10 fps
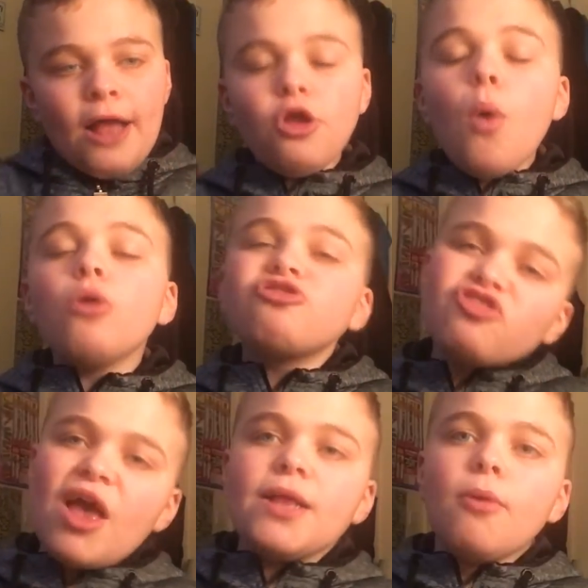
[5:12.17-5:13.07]
I don't want
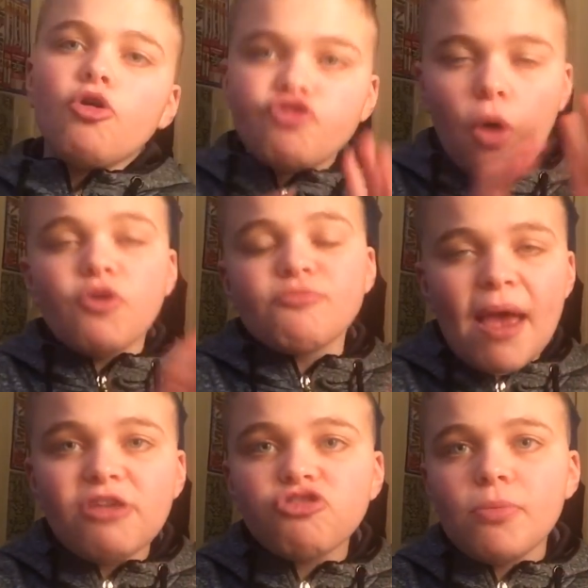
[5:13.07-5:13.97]
to see any more of Joey's
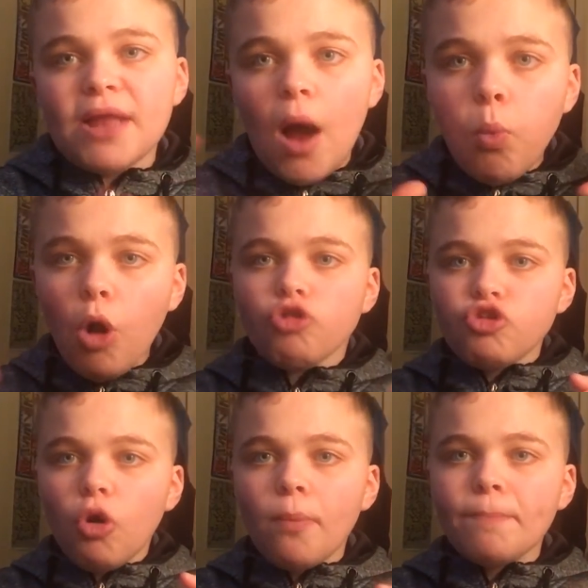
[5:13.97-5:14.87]
mates coming. I
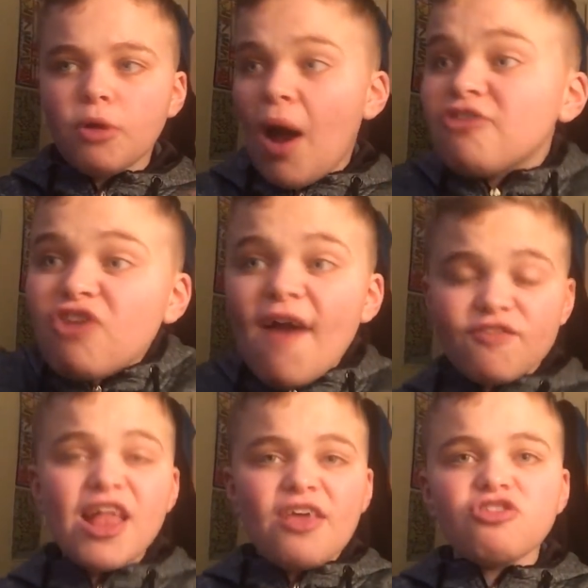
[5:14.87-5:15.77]
want young blood. I'd
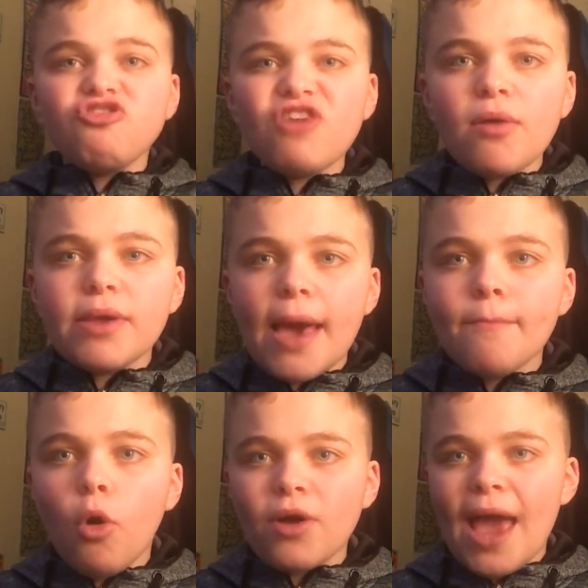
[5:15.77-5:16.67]
rather Nathan Sherwin
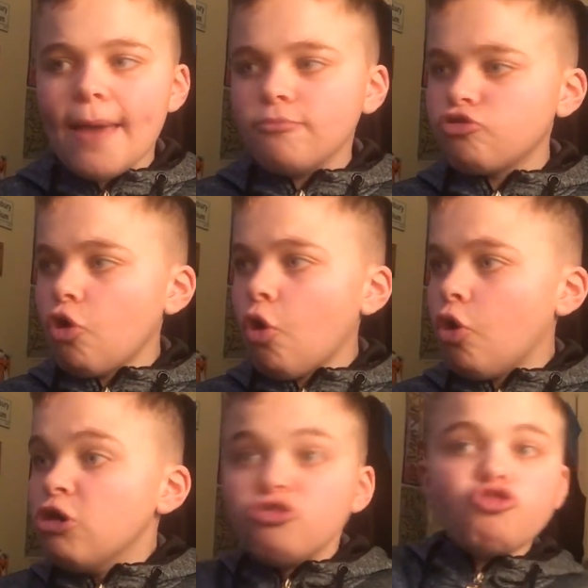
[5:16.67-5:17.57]
get more games
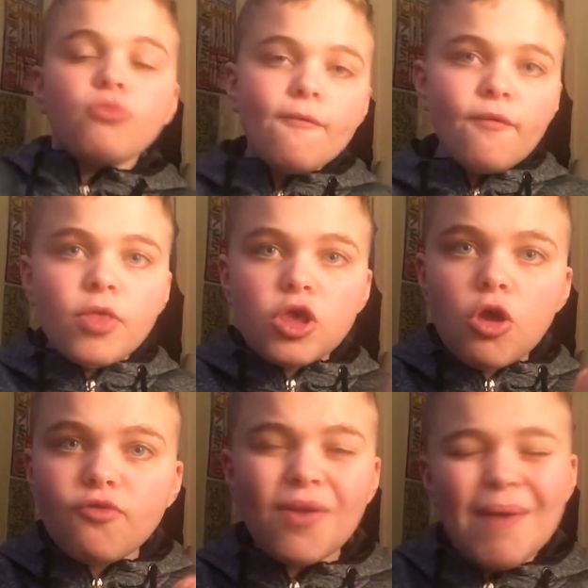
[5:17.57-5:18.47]
or someone from the
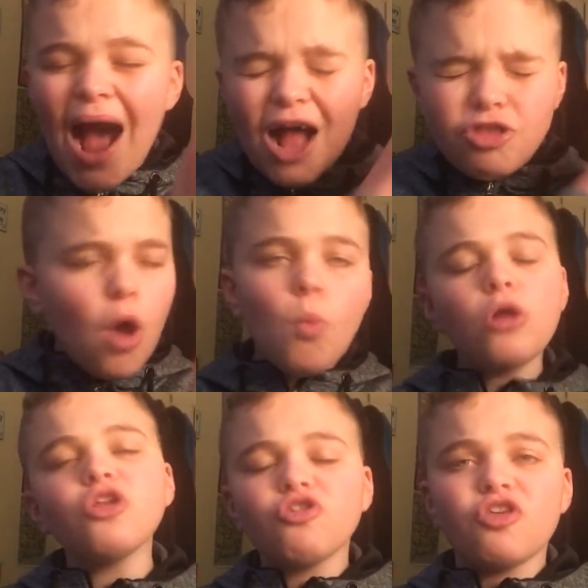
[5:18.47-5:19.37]
youth team. I don't
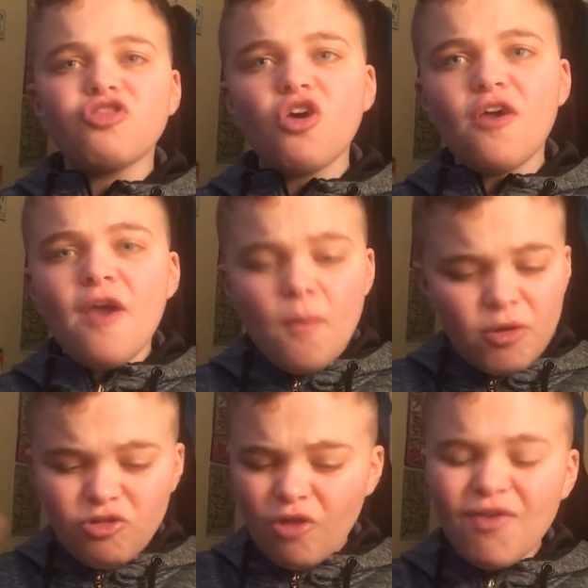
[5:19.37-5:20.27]
want another 30
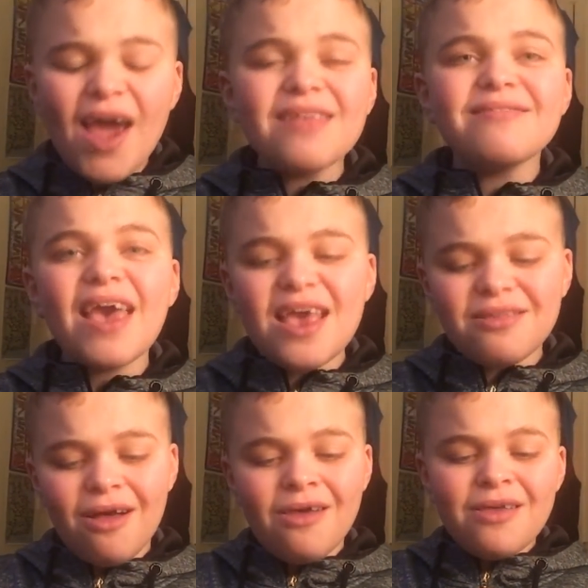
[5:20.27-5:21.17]
because we've got Ryan
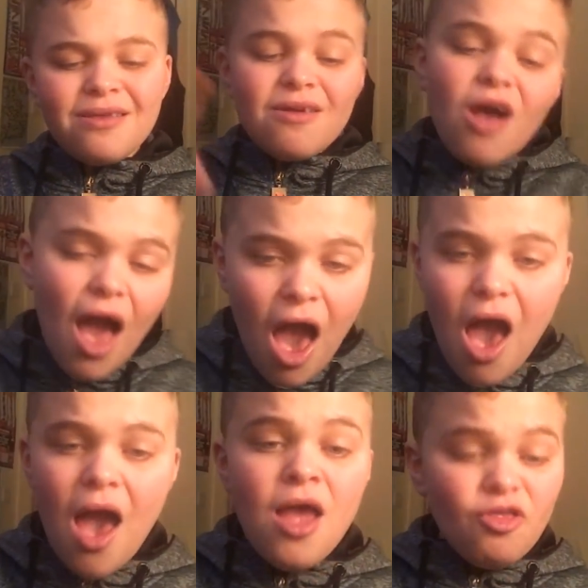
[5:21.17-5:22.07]
Taylor.
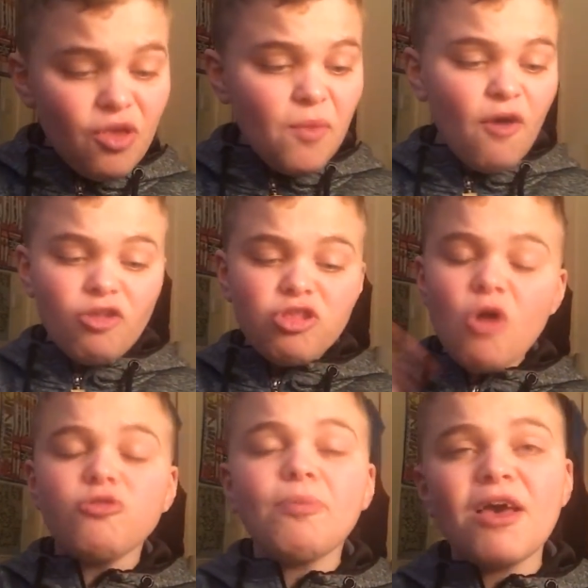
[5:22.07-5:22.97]
But we've got
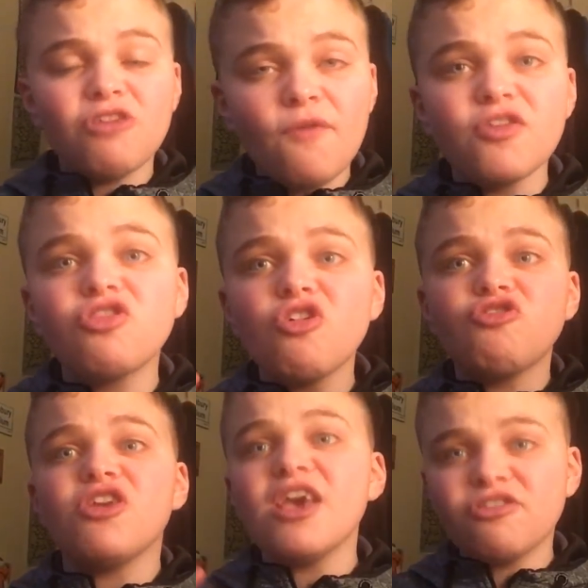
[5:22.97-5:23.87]
loads of players over
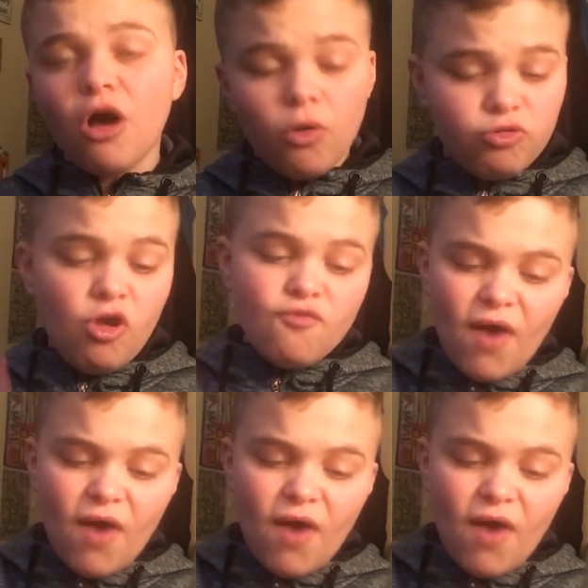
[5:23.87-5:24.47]
30 years old.